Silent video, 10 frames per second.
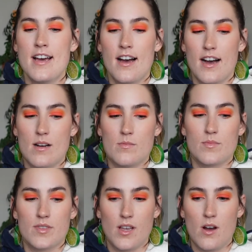
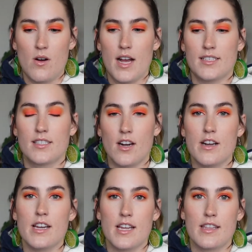Um, so I
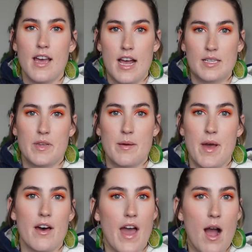started in the S B M
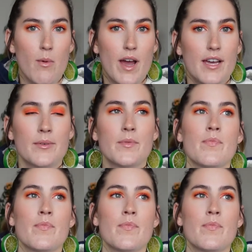L that way.